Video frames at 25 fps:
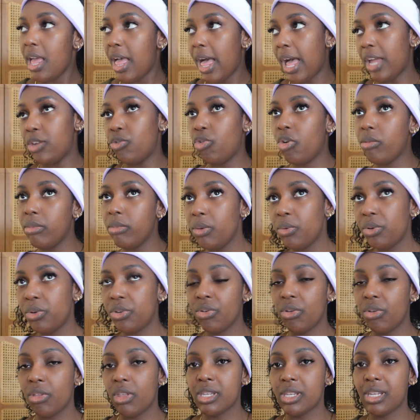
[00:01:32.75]
I normally would
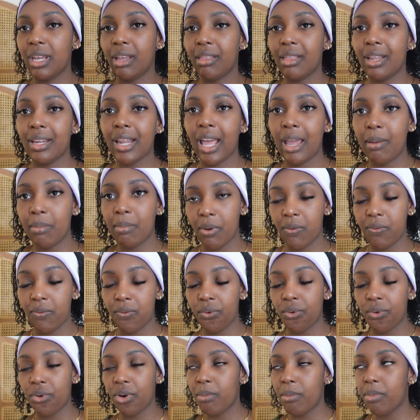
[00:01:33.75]
do this like the night
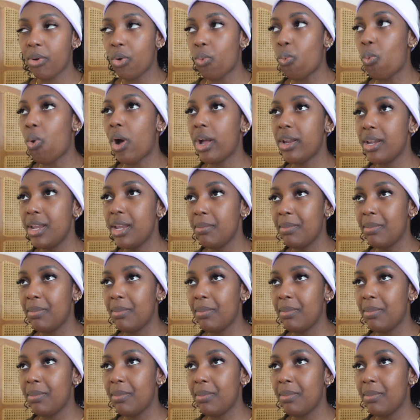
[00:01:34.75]
before, but one,